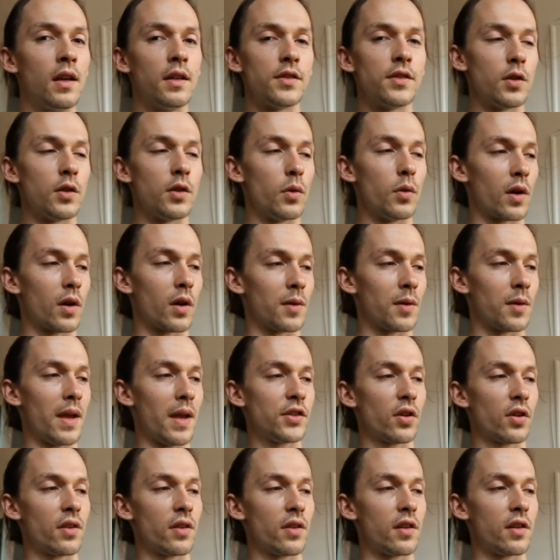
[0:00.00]
So you want to make
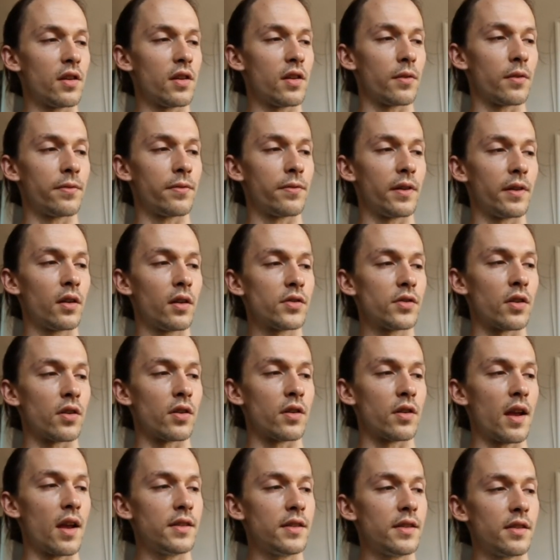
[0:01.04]
sure that your fingers are
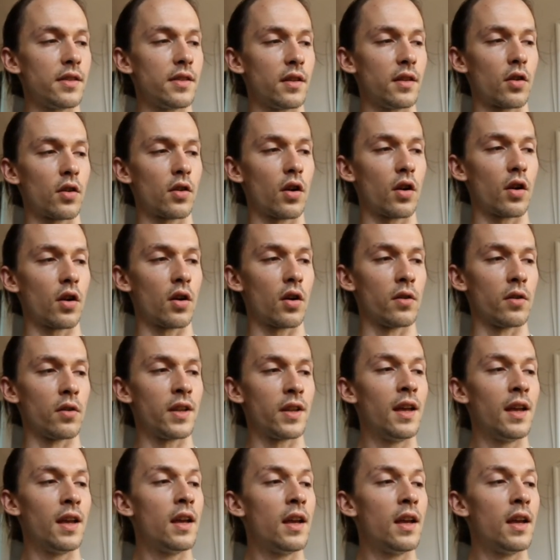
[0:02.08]
nice and curved,